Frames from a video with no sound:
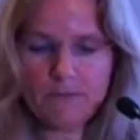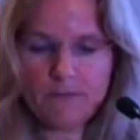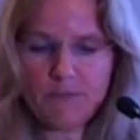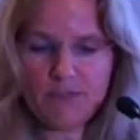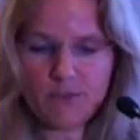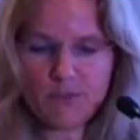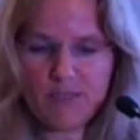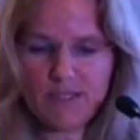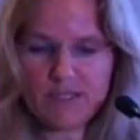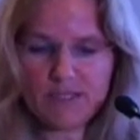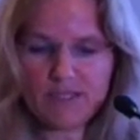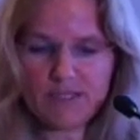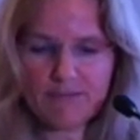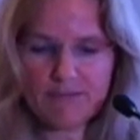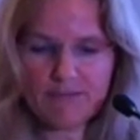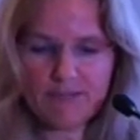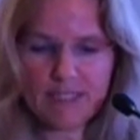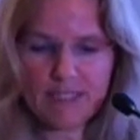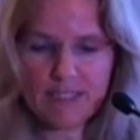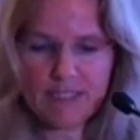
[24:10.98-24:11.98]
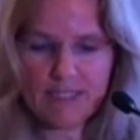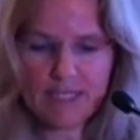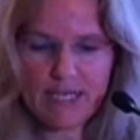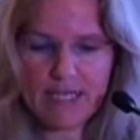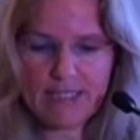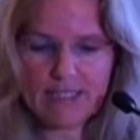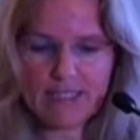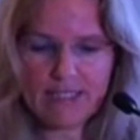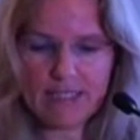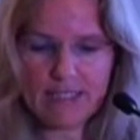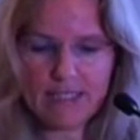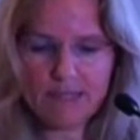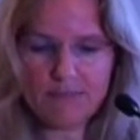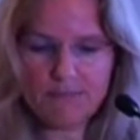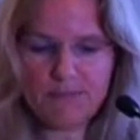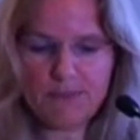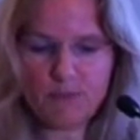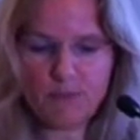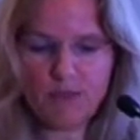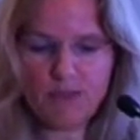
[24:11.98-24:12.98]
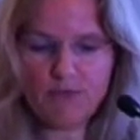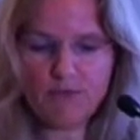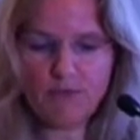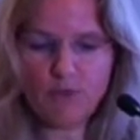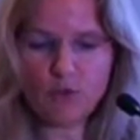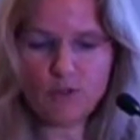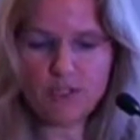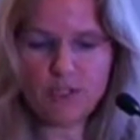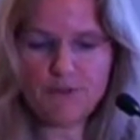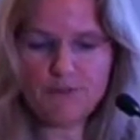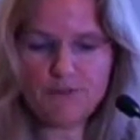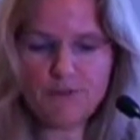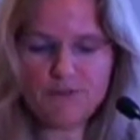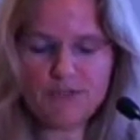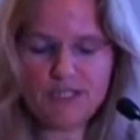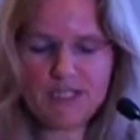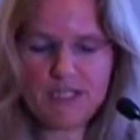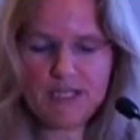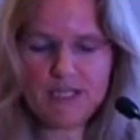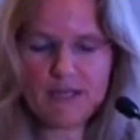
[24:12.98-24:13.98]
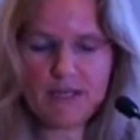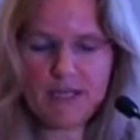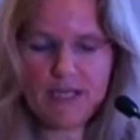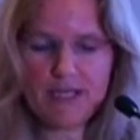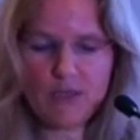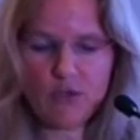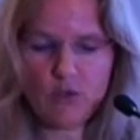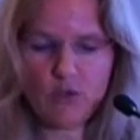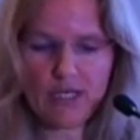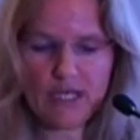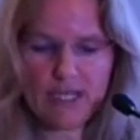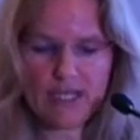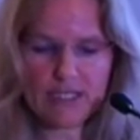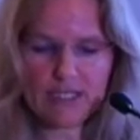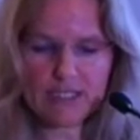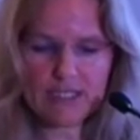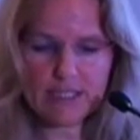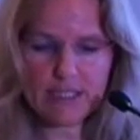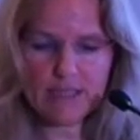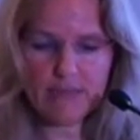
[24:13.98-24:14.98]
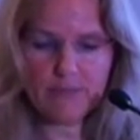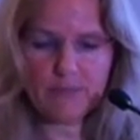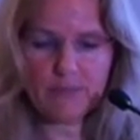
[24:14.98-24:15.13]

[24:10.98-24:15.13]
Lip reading: between 70 and 80 and between 40 and 50, and they look at